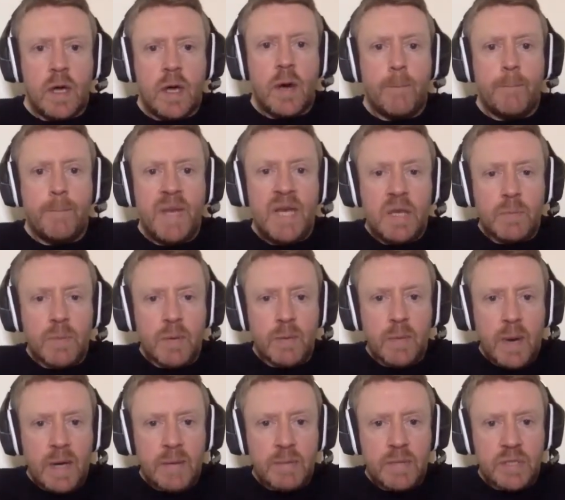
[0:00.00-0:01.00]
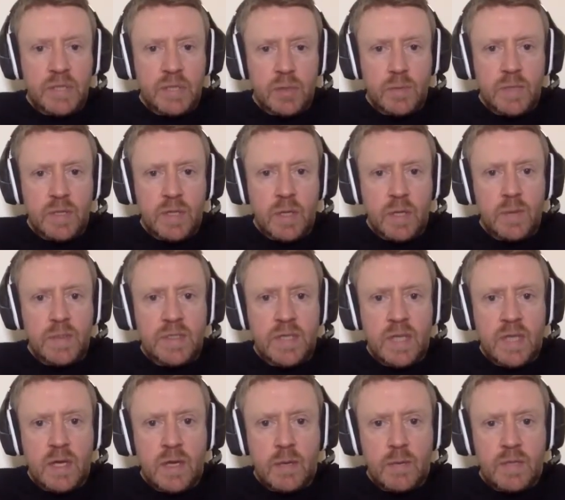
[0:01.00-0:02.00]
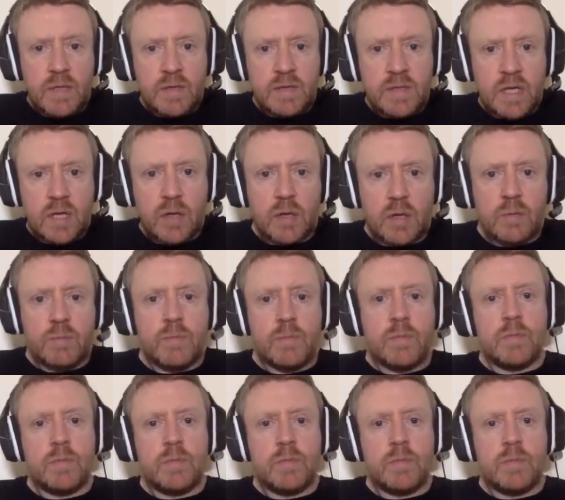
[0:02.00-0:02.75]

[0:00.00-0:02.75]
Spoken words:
a minimum? I'm assuming, though. Is there? I mean, there's got to